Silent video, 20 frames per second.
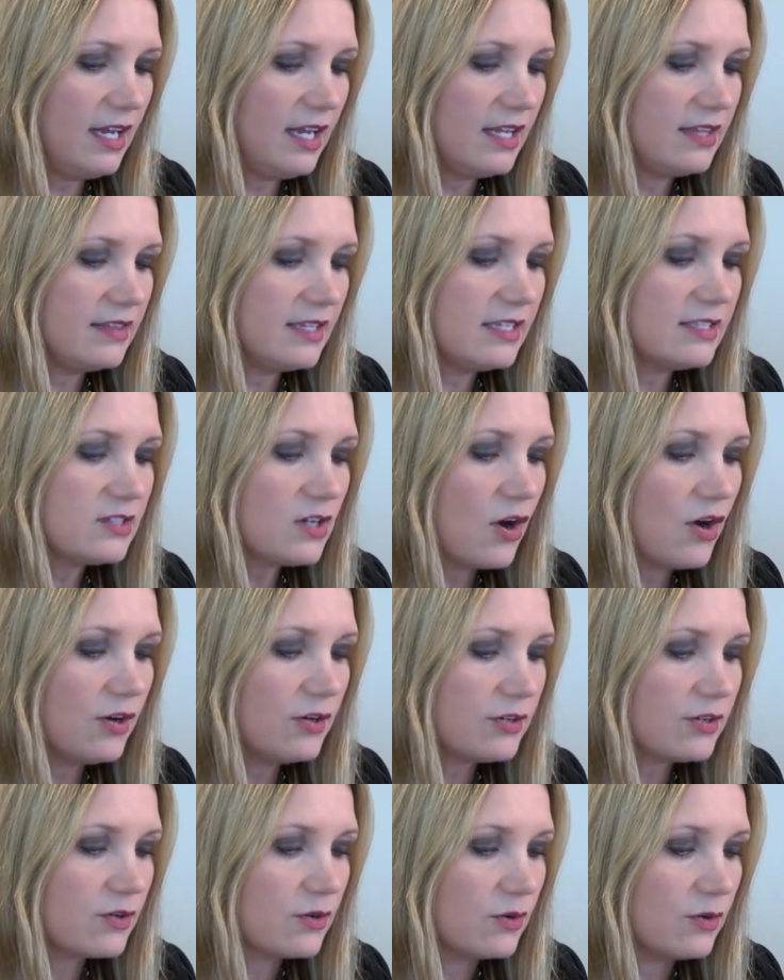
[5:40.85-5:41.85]
in this
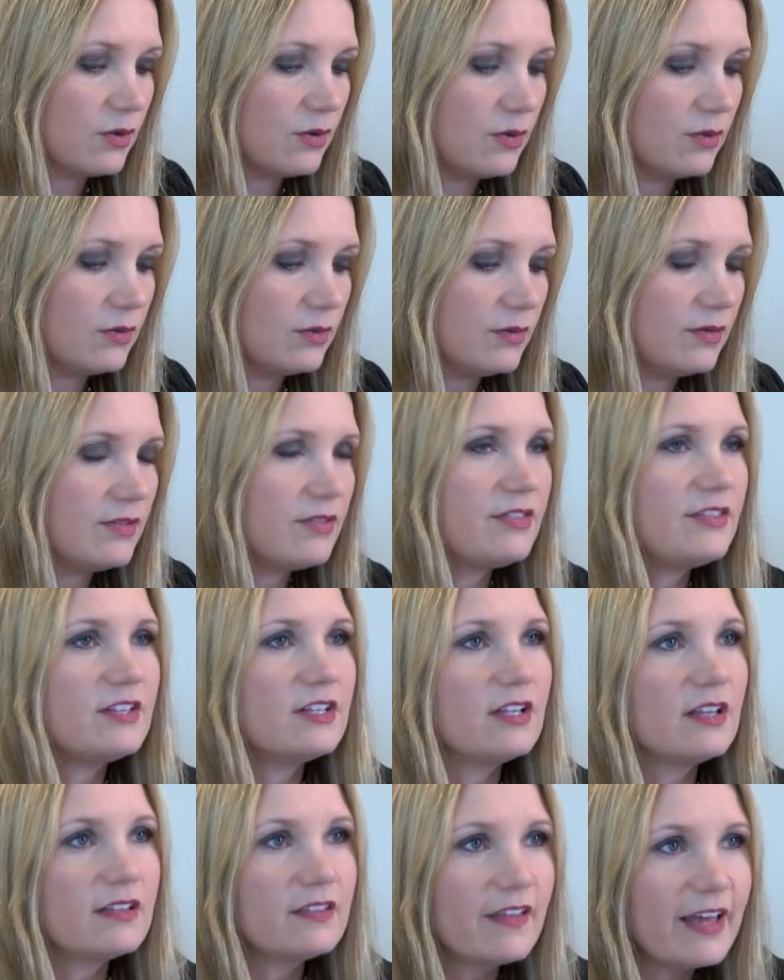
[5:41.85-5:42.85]
article,
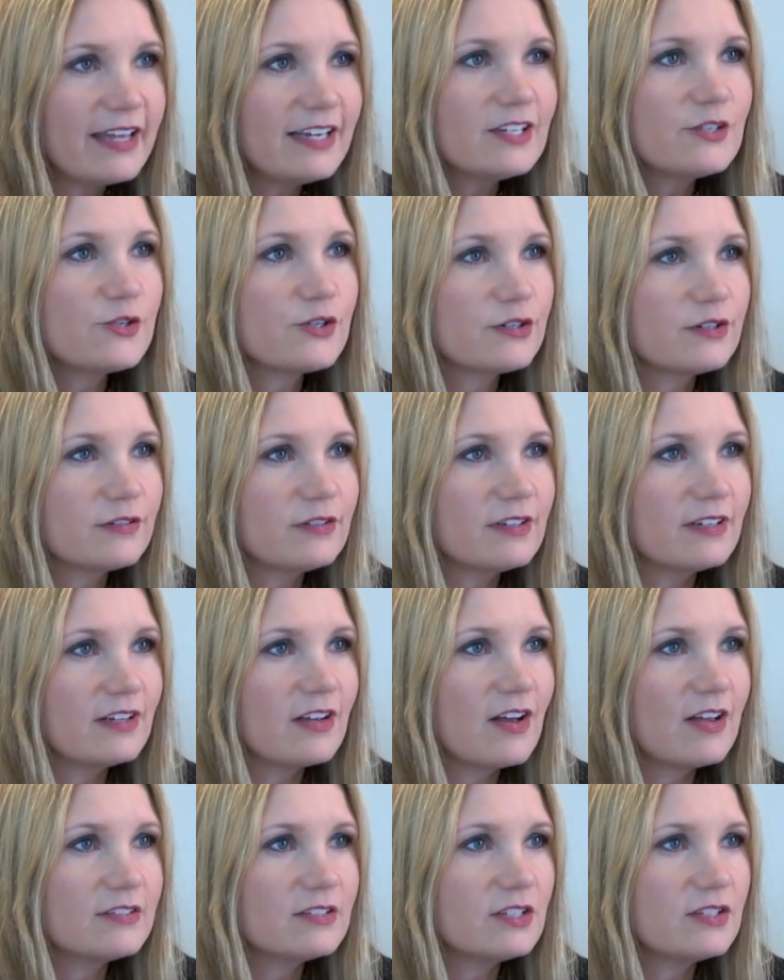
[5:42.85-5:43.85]
the Atlanta Journal and
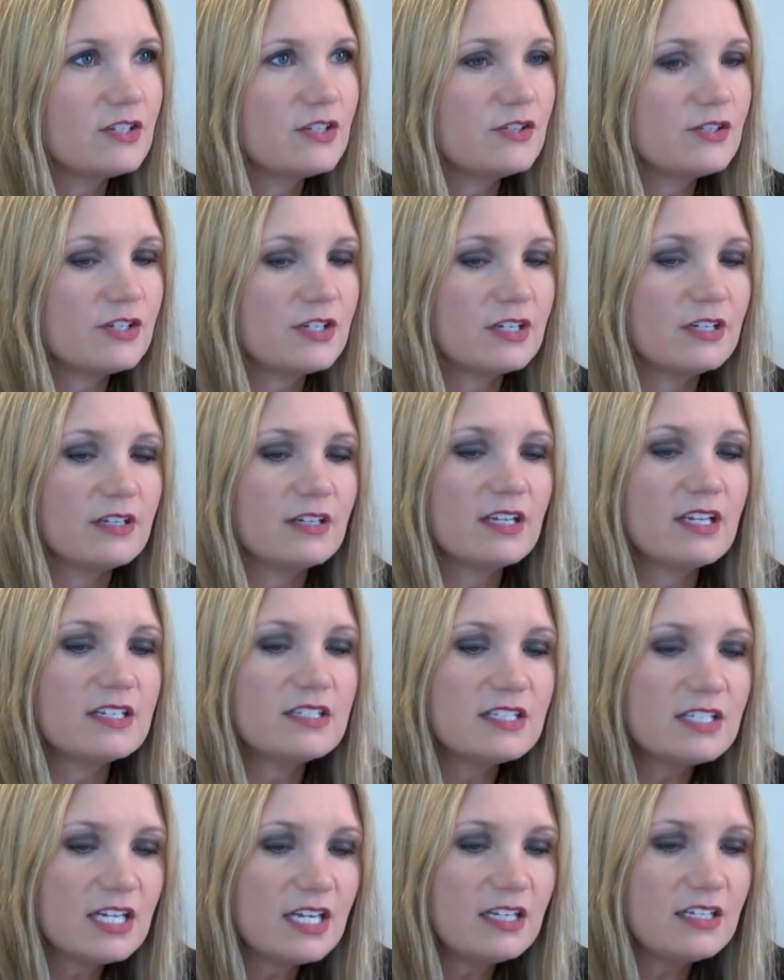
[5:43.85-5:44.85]
Constitution
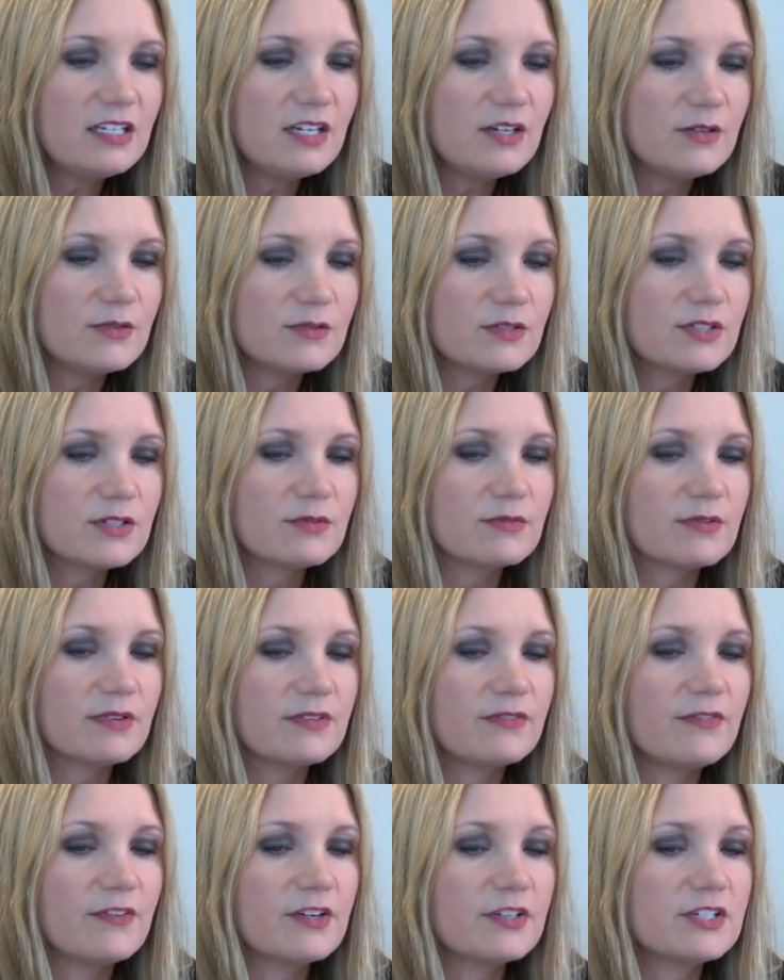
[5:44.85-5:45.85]
continues to
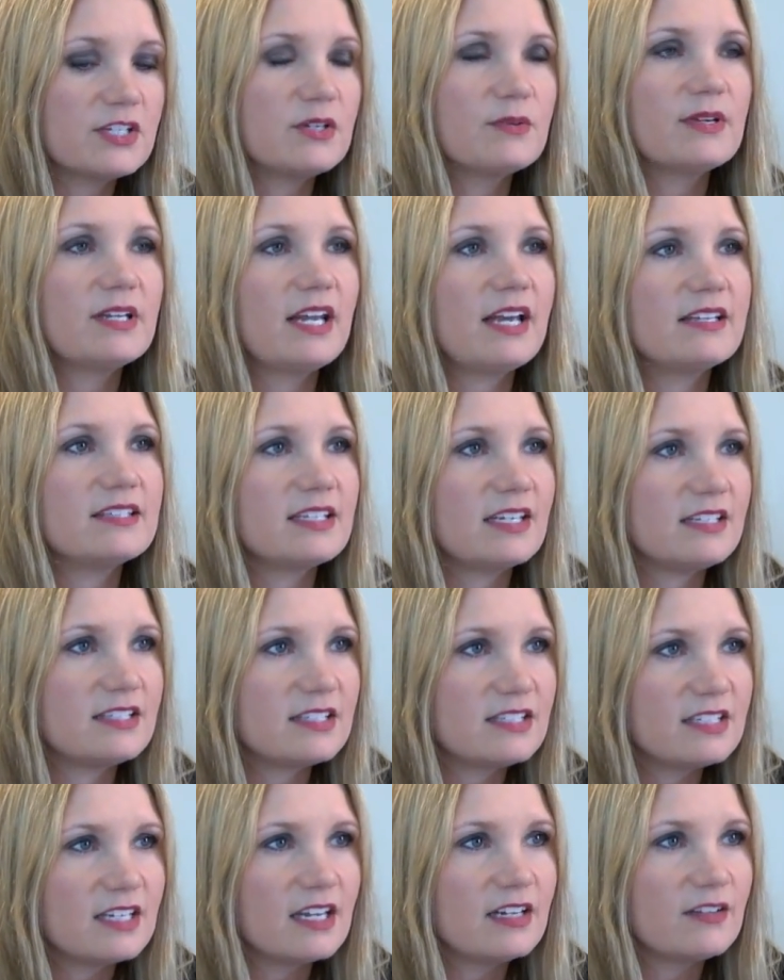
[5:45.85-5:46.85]
refer to it as a
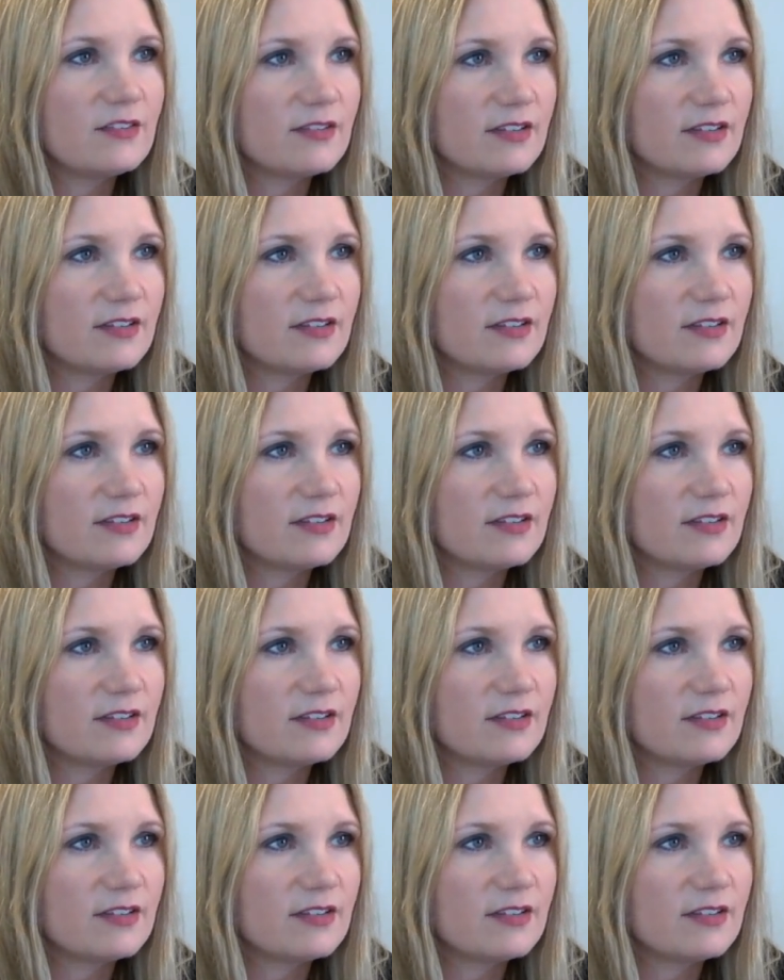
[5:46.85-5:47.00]
stun